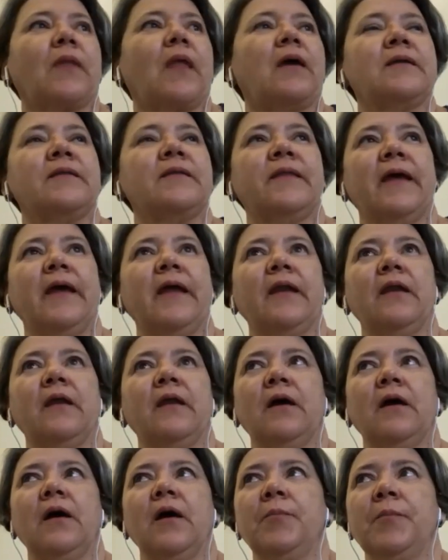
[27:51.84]
Then
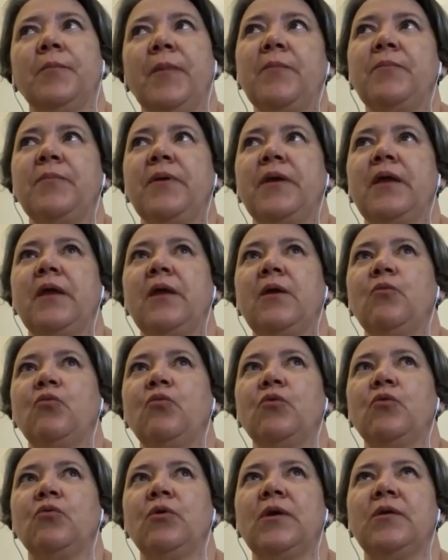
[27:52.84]
maybe
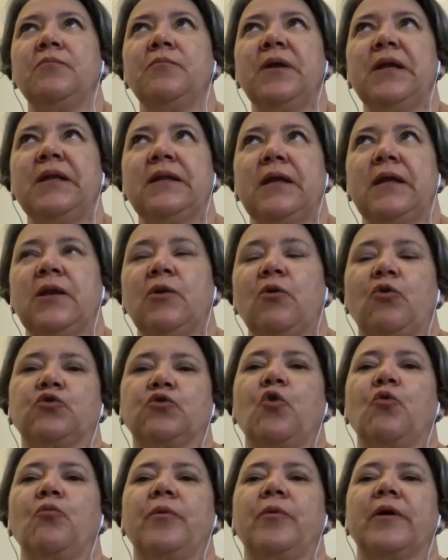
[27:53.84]
we will meet in
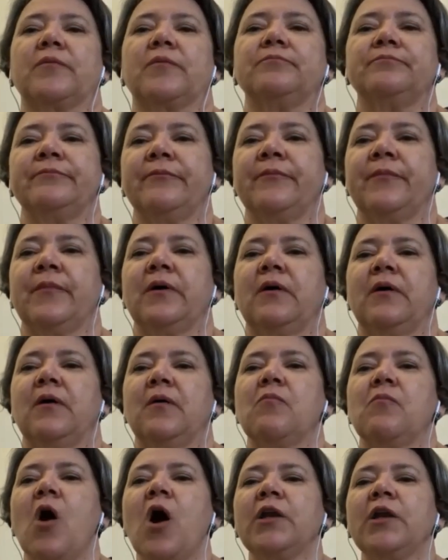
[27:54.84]
October.
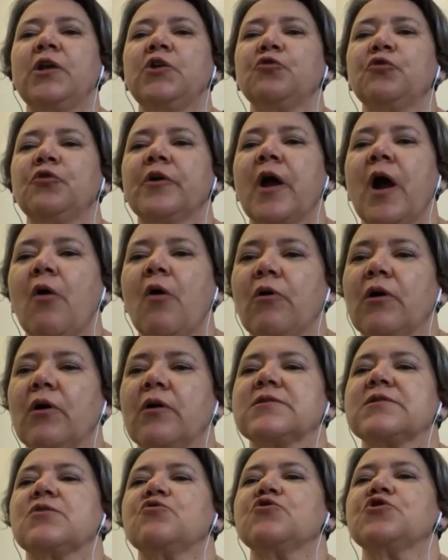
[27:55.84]
Monitor our
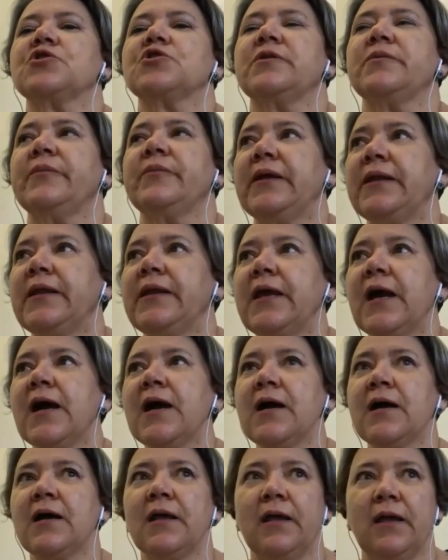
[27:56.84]
social media
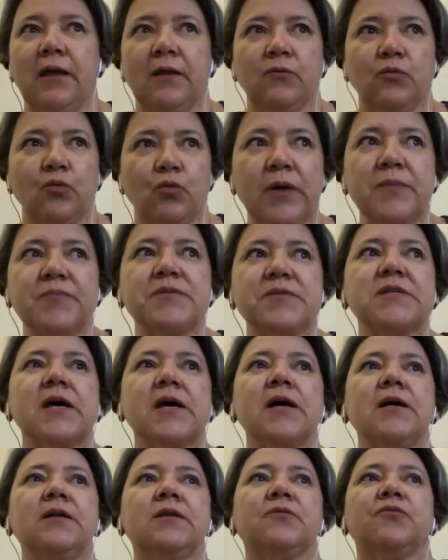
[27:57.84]
and
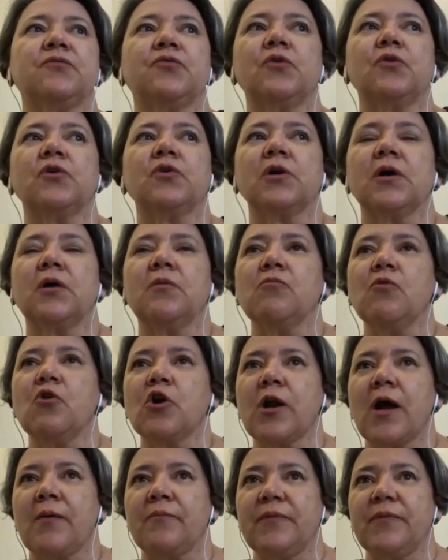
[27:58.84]
website for
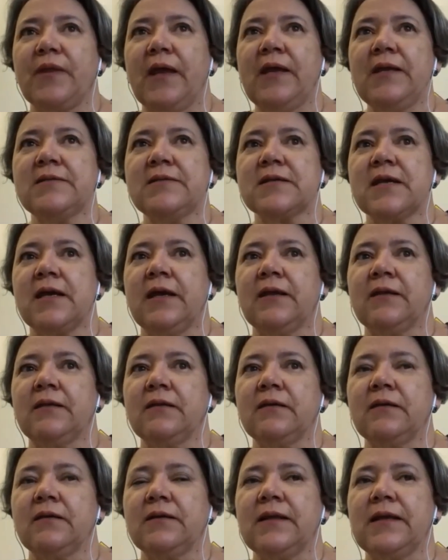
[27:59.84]
more updates and
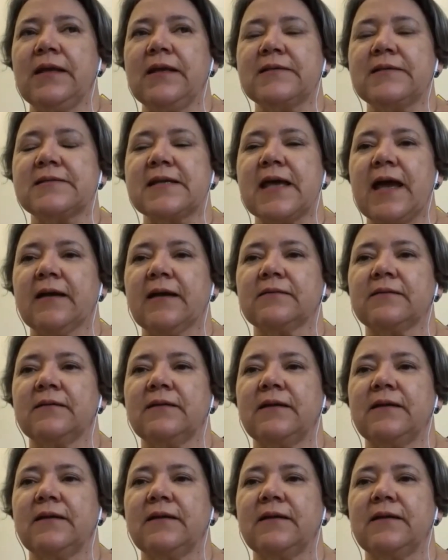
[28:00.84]
the exact